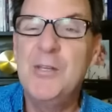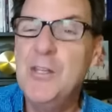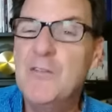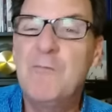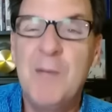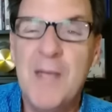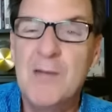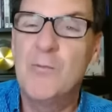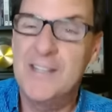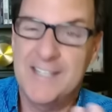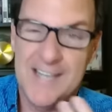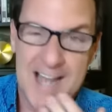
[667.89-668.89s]
You've been
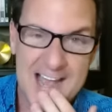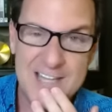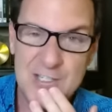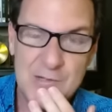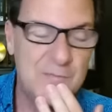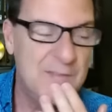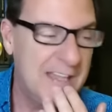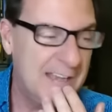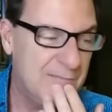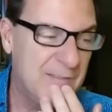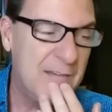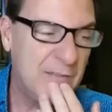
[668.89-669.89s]
with guys. You've,
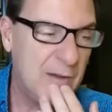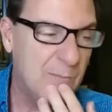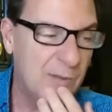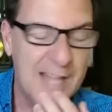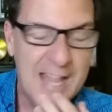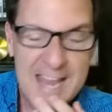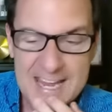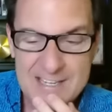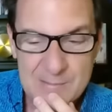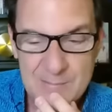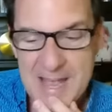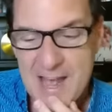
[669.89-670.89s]
they've, they've
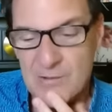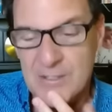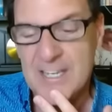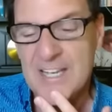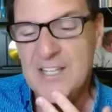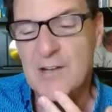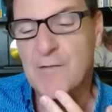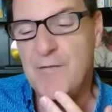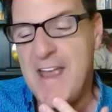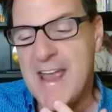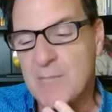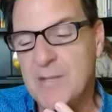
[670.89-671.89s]
complained about their
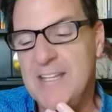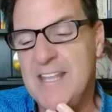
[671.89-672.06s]
family.